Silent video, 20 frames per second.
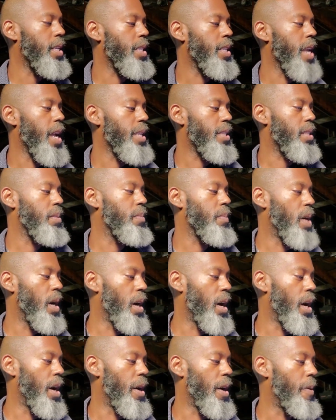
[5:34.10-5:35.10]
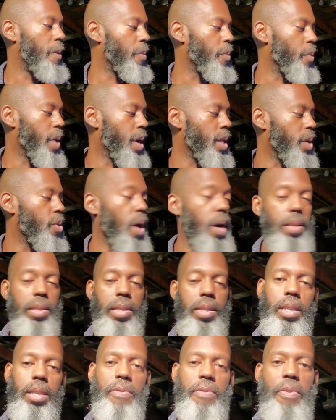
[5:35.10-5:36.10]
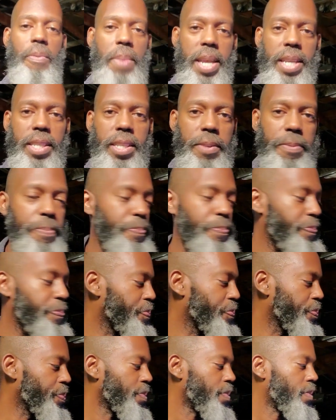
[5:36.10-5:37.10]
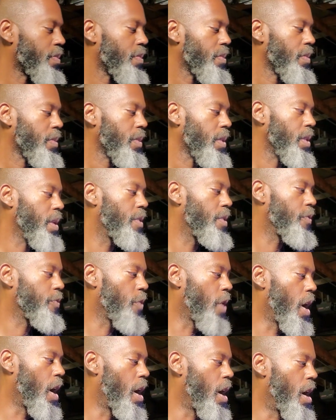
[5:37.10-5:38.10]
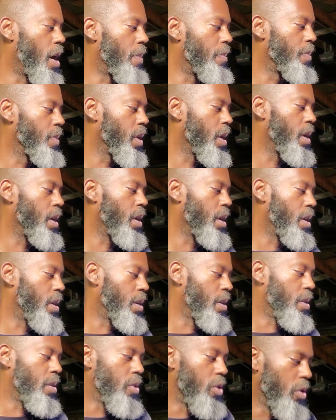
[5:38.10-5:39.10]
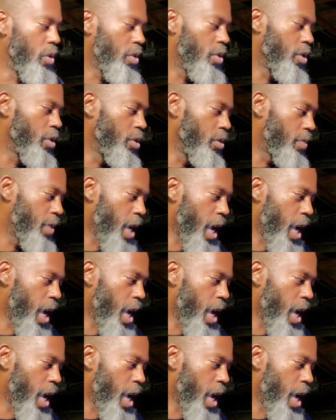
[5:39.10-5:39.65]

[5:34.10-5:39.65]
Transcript: I just got some uh ran across this information from YouTube